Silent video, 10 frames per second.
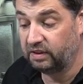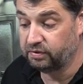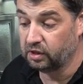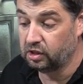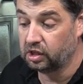it
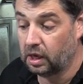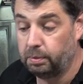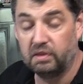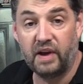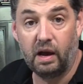for a good
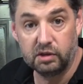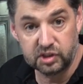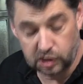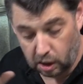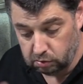couple of hours,
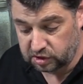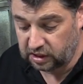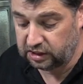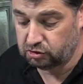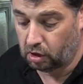
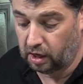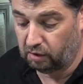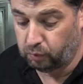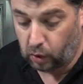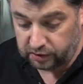totally dry
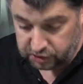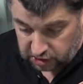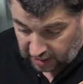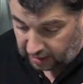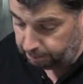off. Once
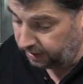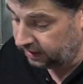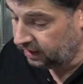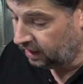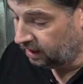you're
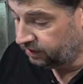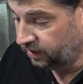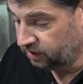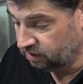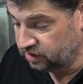happy
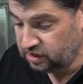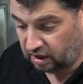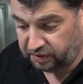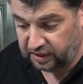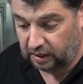that there is
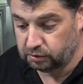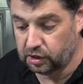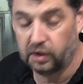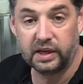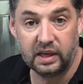nothing
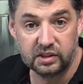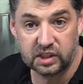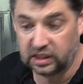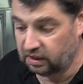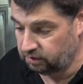else on here that's
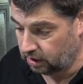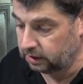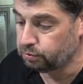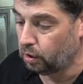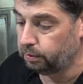going to give you
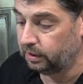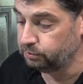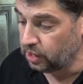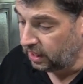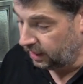any
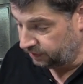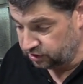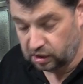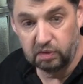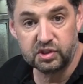problems,
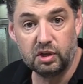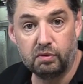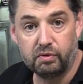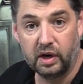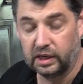there's no
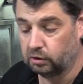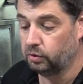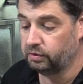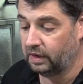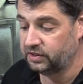silvering and
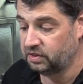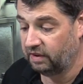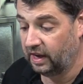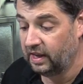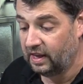all the rest
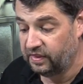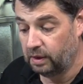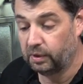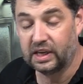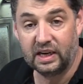of it,
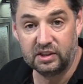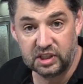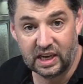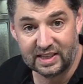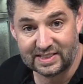then we can
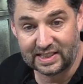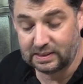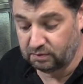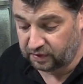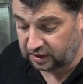actually get a
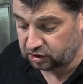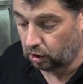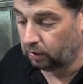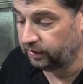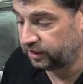satin finish
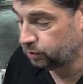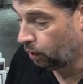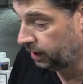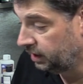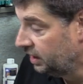on this
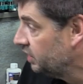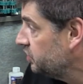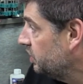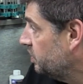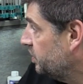one.
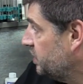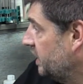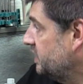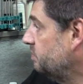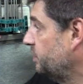So the
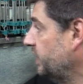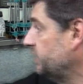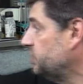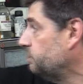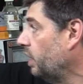satin
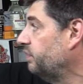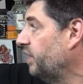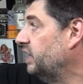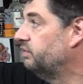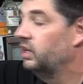finish is my
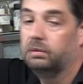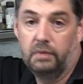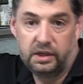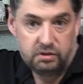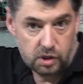favorite.
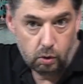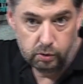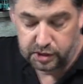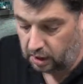I use it all the